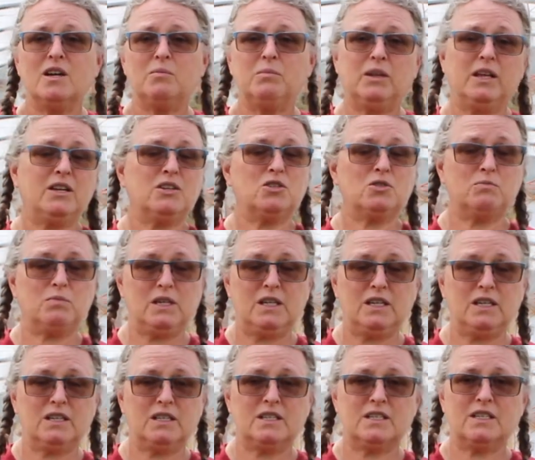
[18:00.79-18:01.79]
plant your
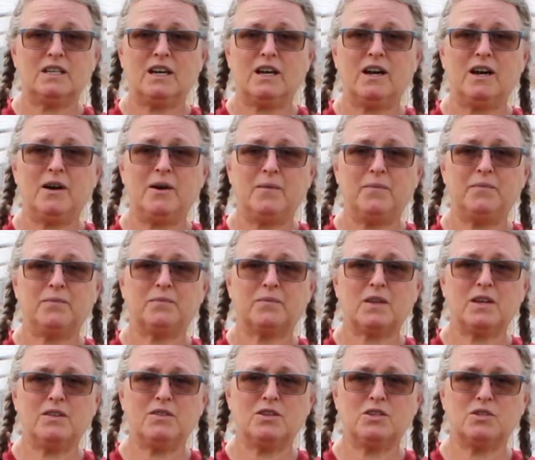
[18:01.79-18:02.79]
beans
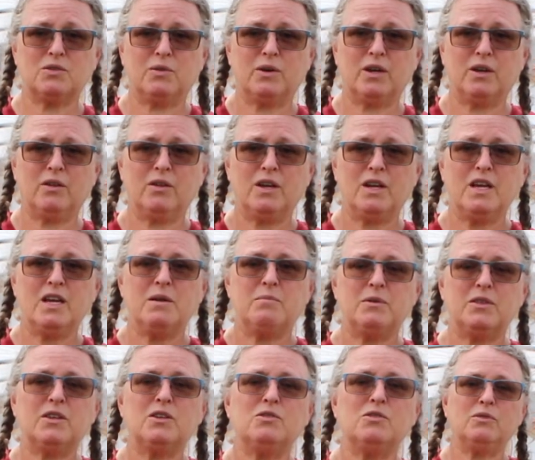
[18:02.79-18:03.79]
in the soil,
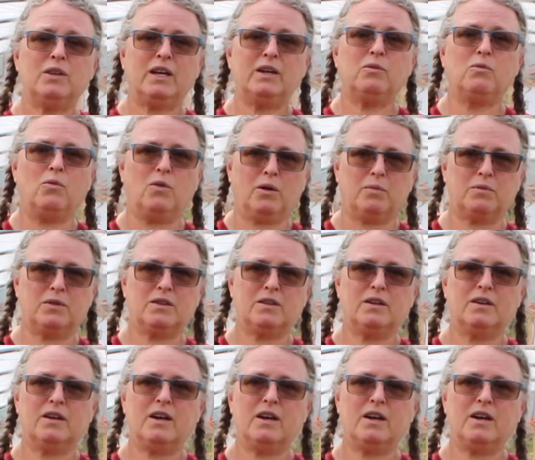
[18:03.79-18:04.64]
but they like warmth.